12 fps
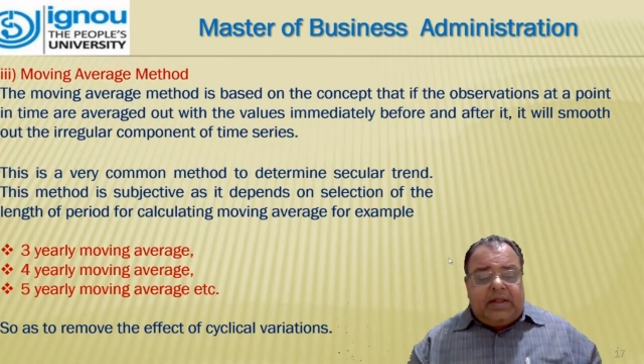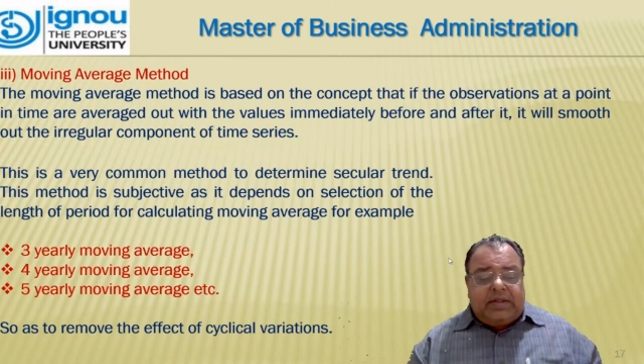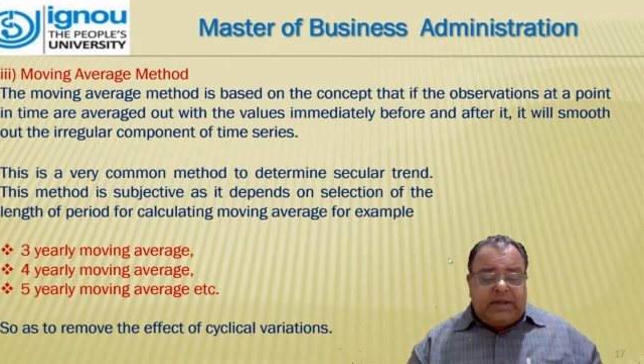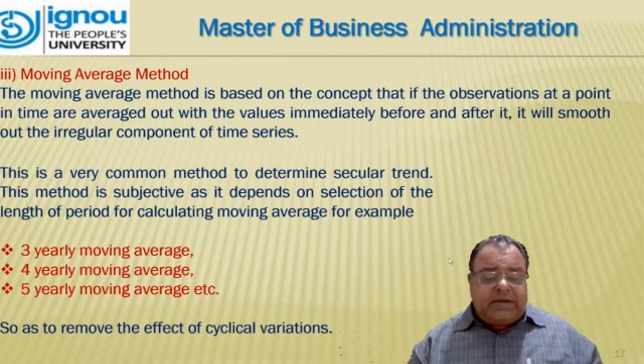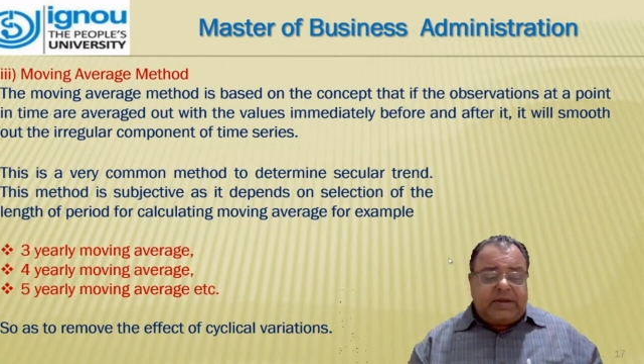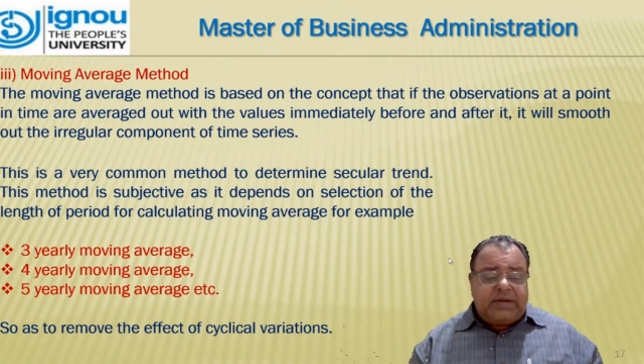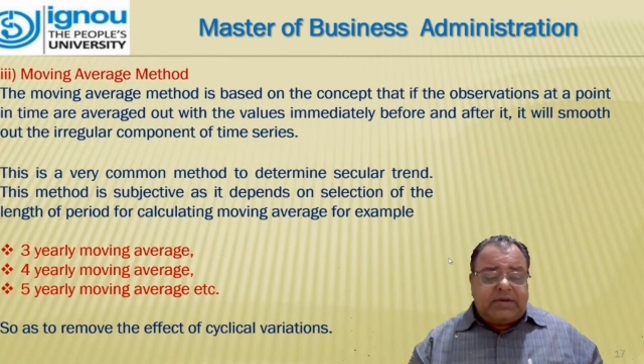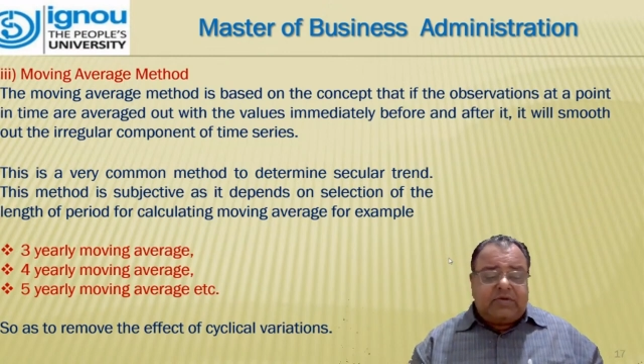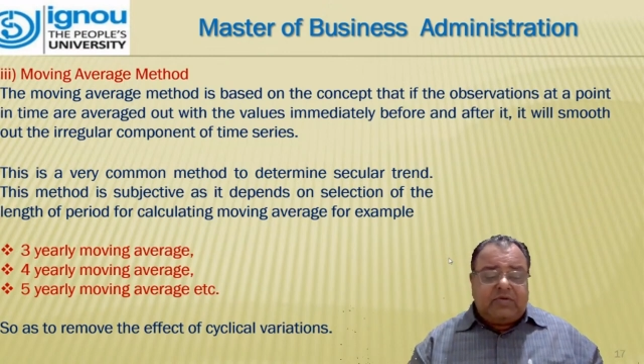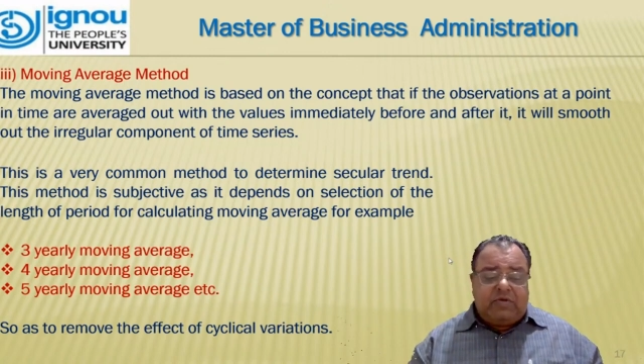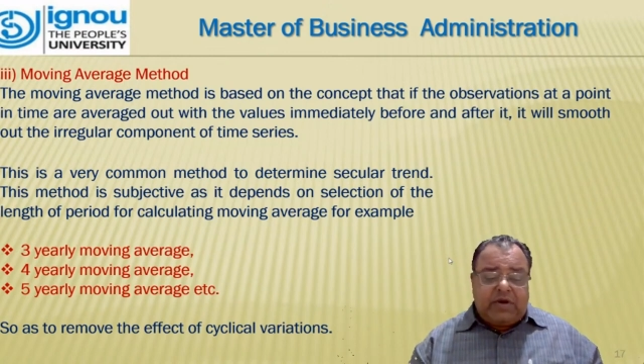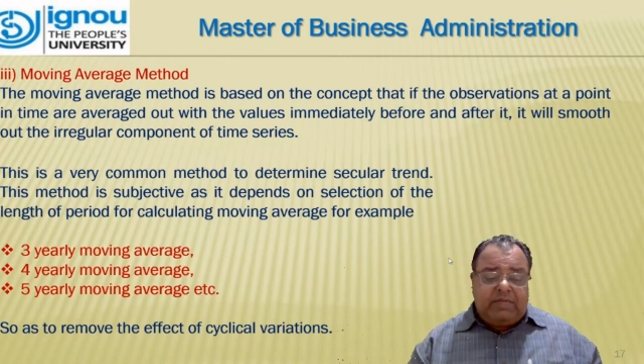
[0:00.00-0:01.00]
This is
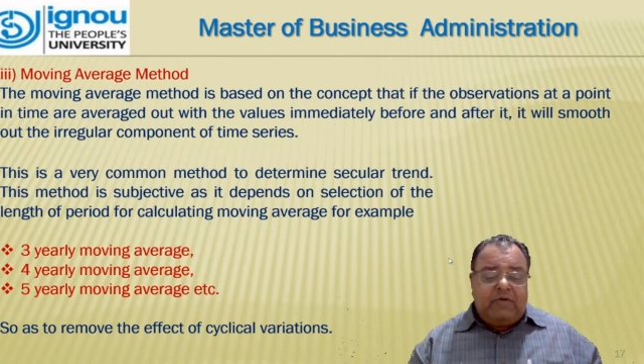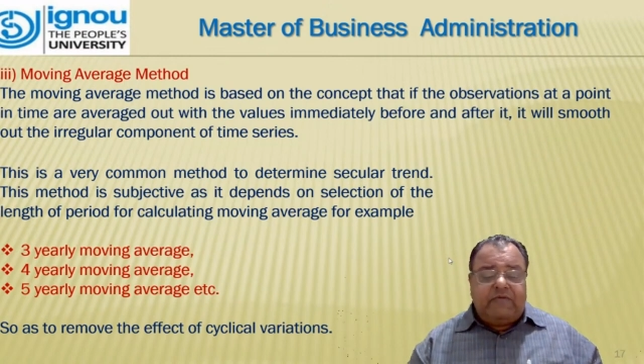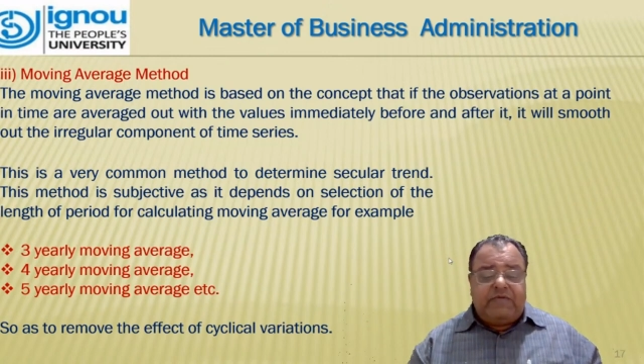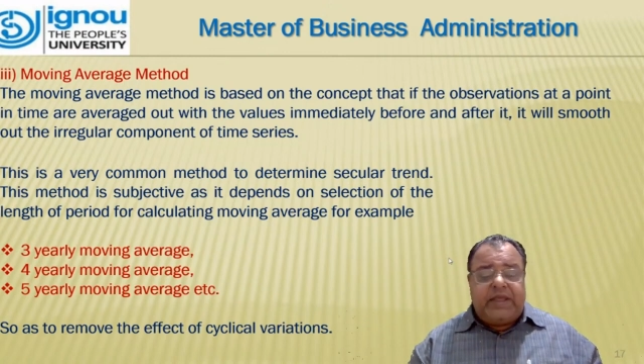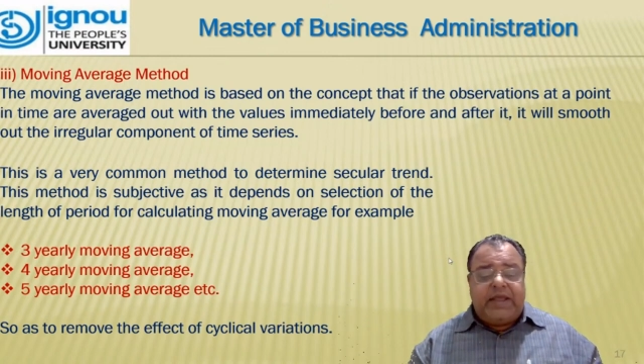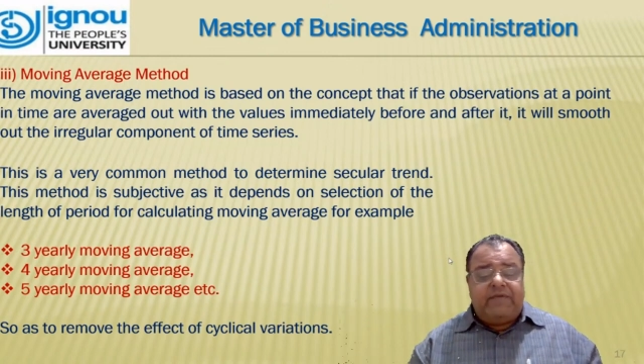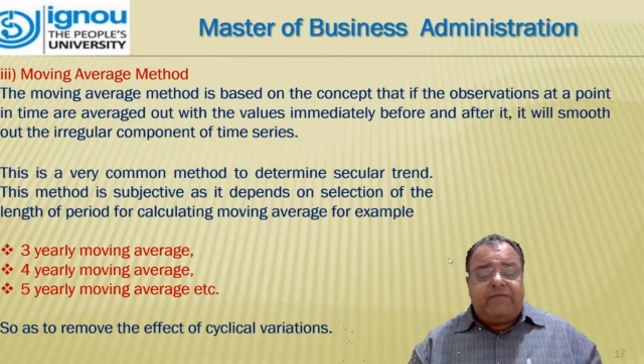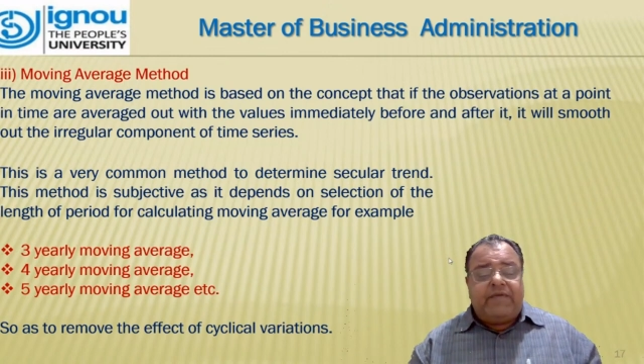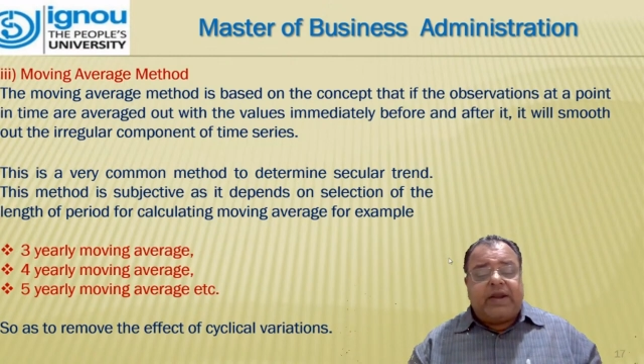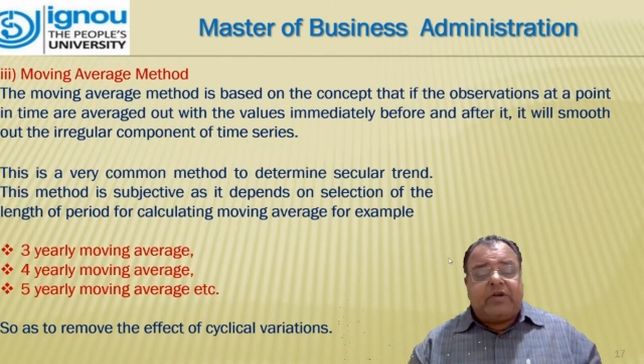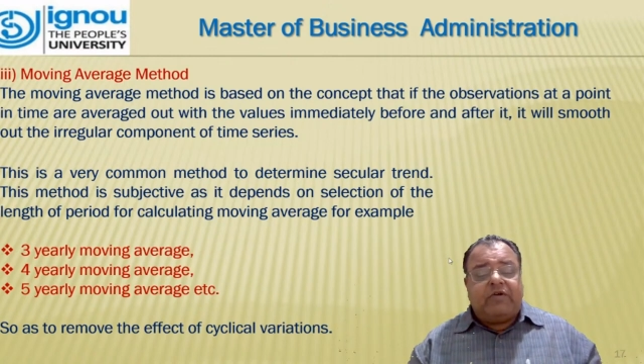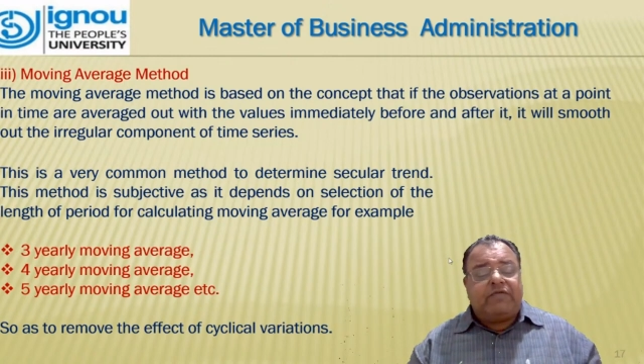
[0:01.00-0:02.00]
to remove the
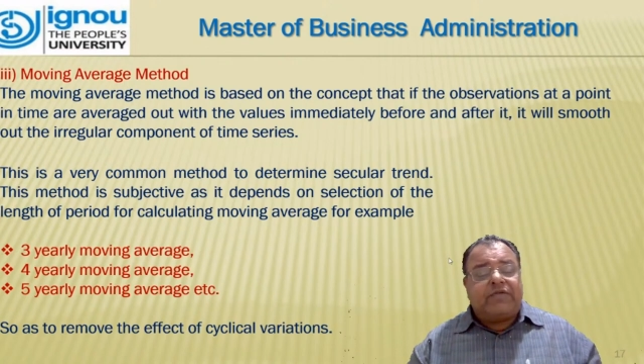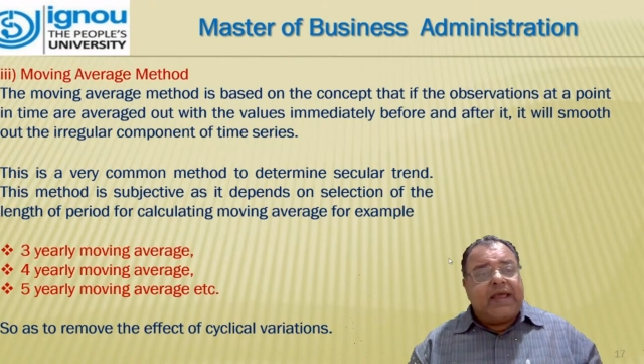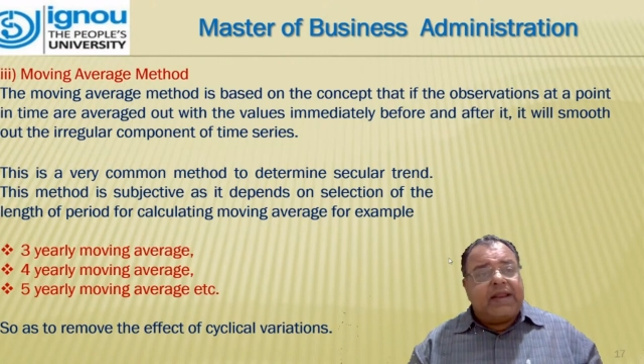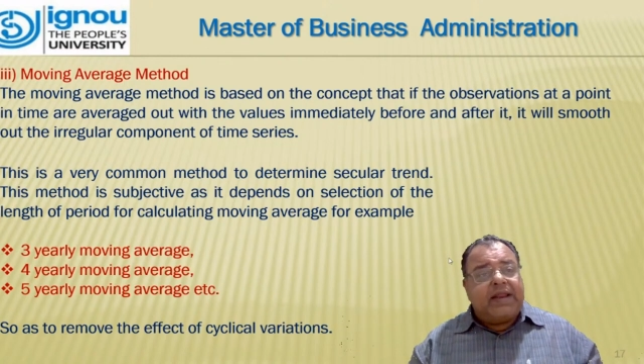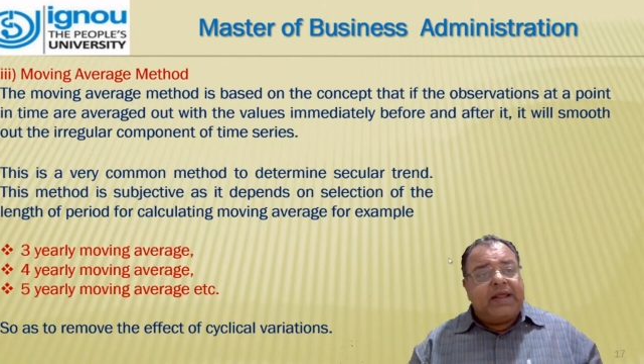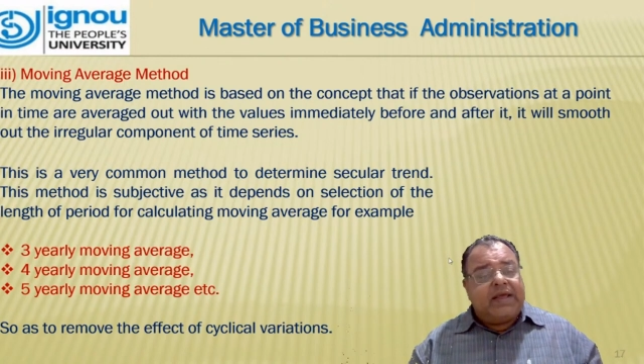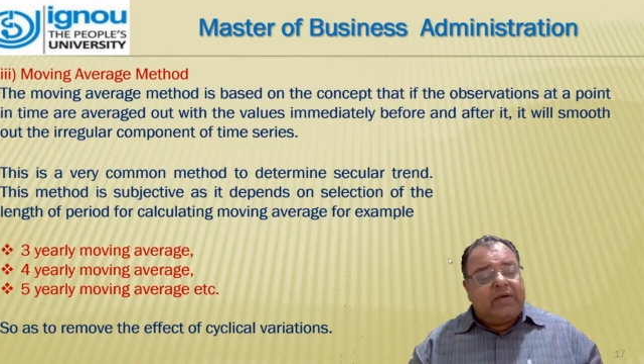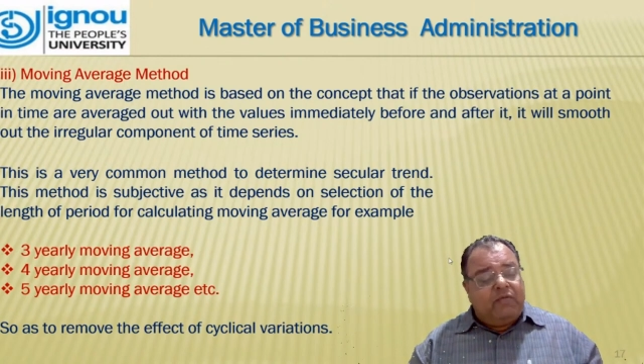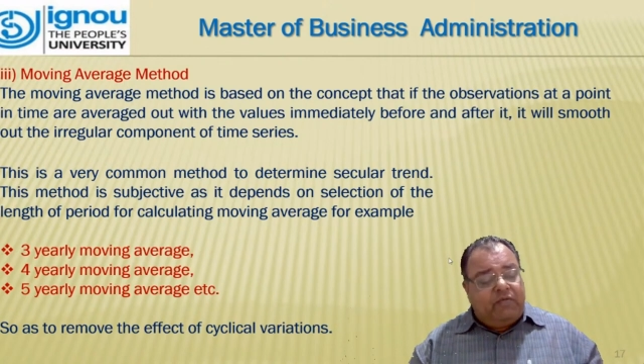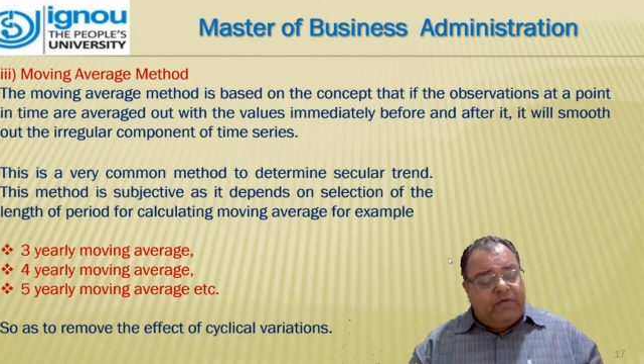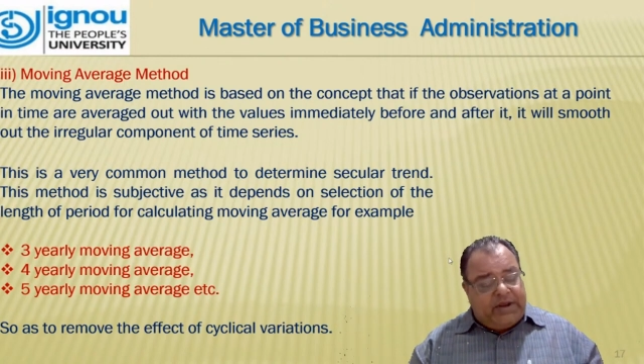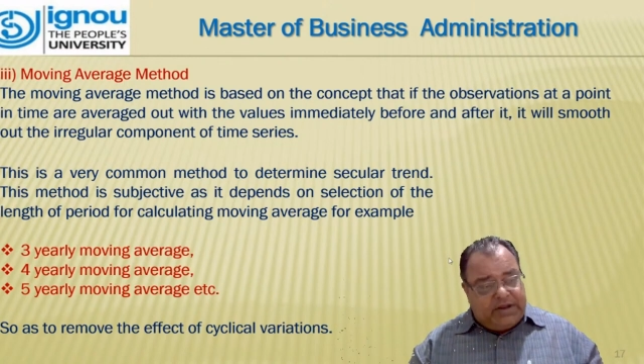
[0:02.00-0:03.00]
effect of cyclic
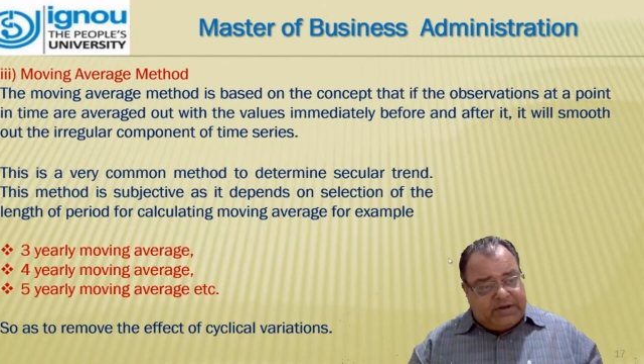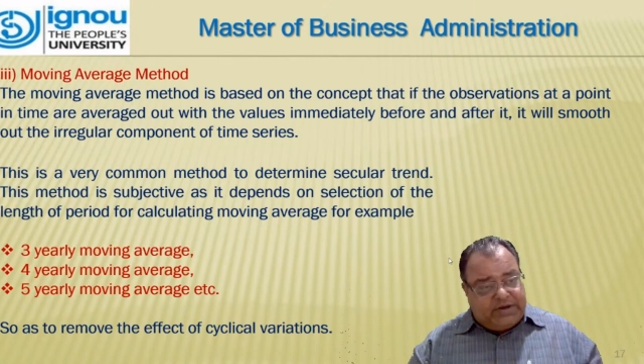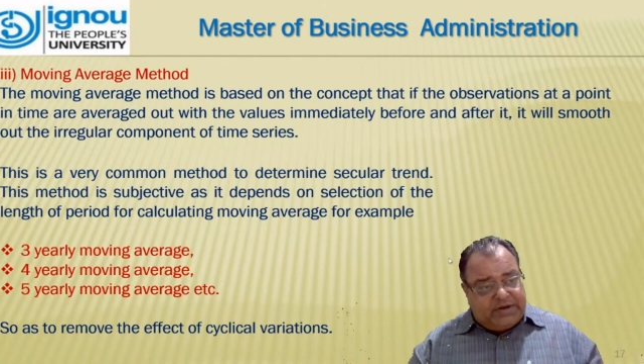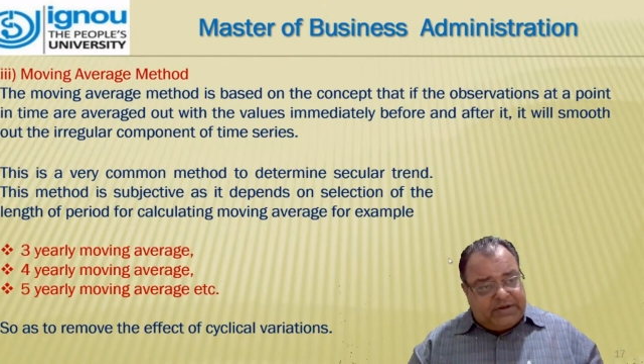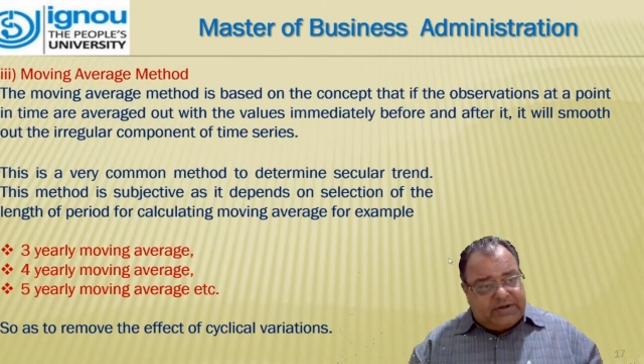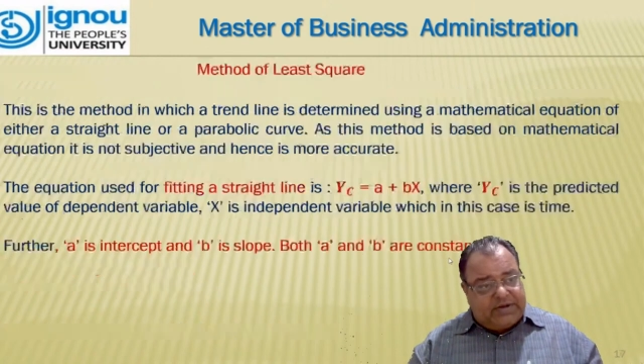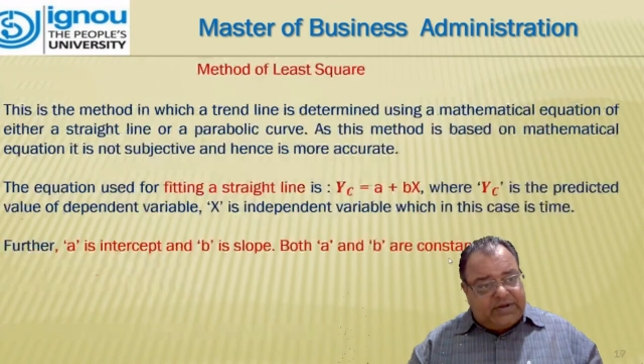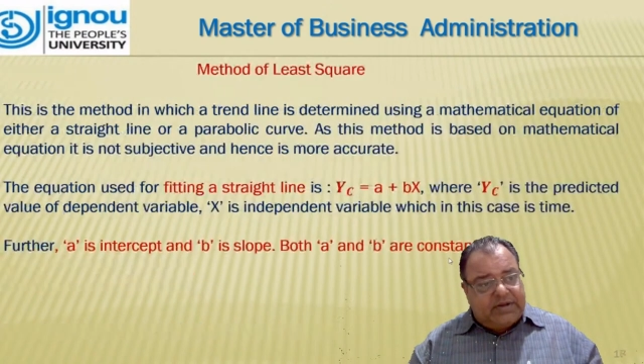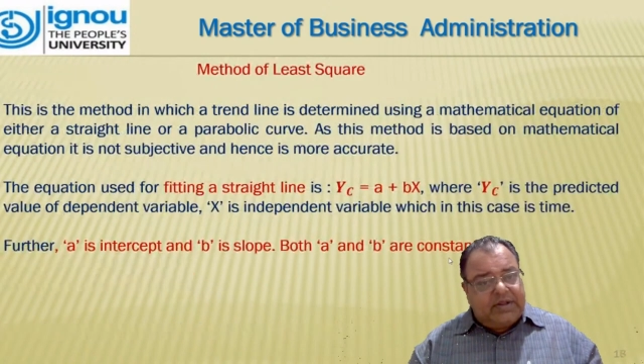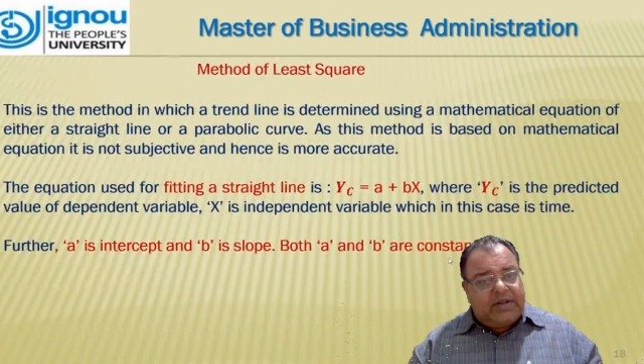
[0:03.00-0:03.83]
variations.